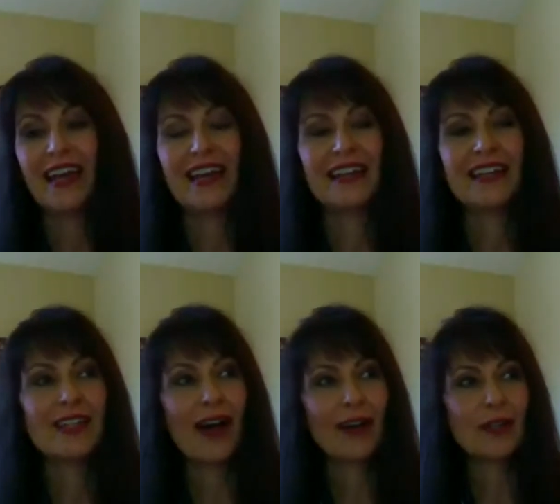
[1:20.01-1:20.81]
And he
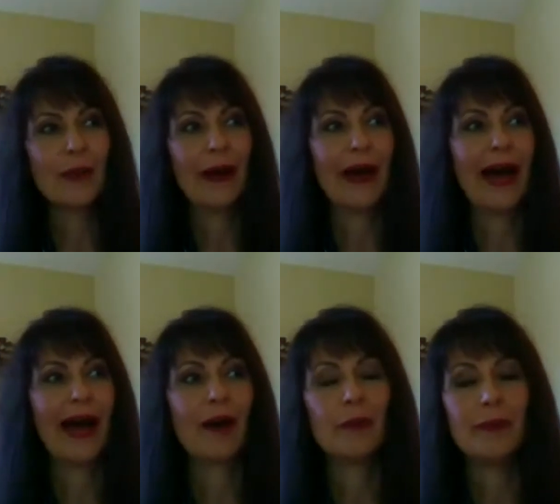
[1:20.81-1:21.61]
talked about
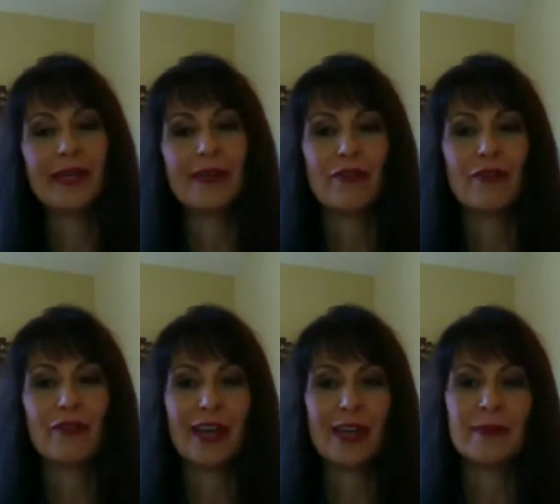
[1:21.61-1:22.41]
how being
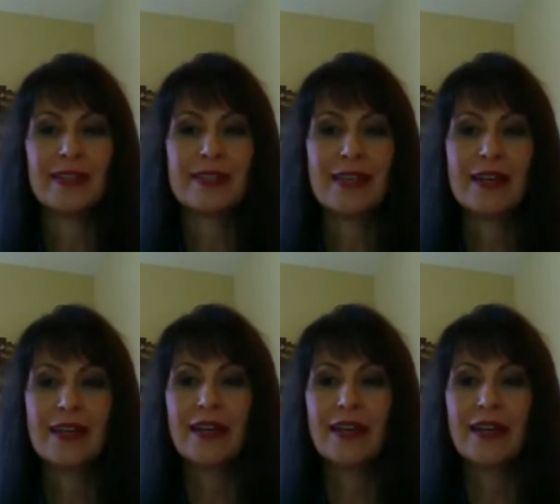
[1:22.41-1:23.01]
famous